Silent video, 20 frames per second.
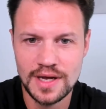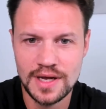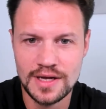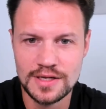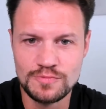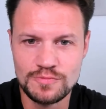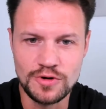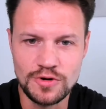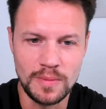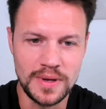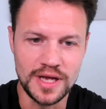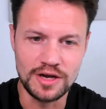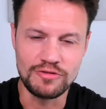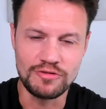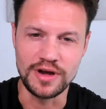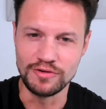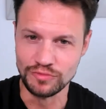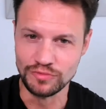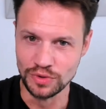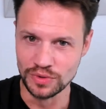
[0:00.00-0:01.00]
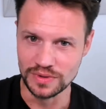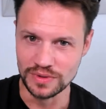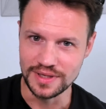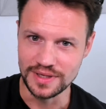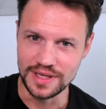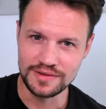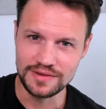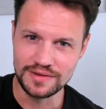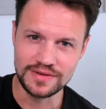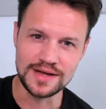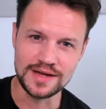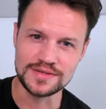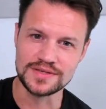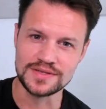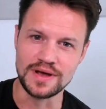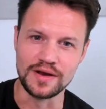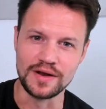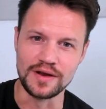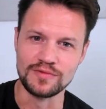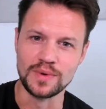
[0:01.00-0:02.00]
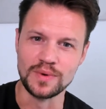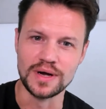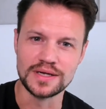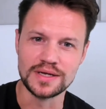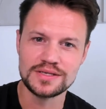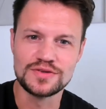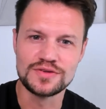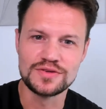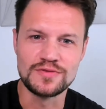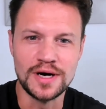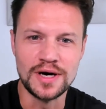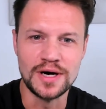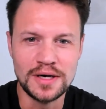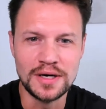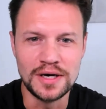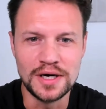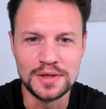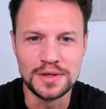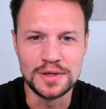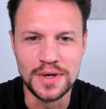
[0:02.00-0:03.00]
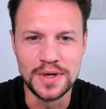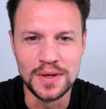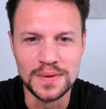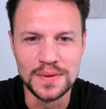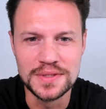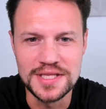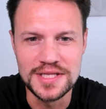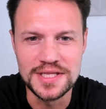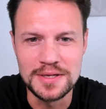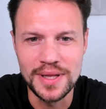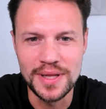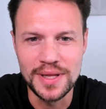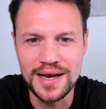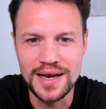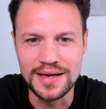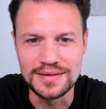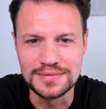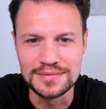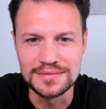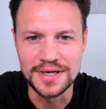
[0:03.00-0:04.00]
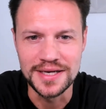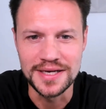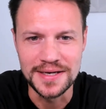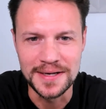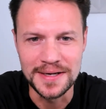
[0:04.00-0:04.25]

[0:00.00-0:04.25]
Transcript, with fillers: probably a great rule even outside of work, just for our, our roles in the planet right now.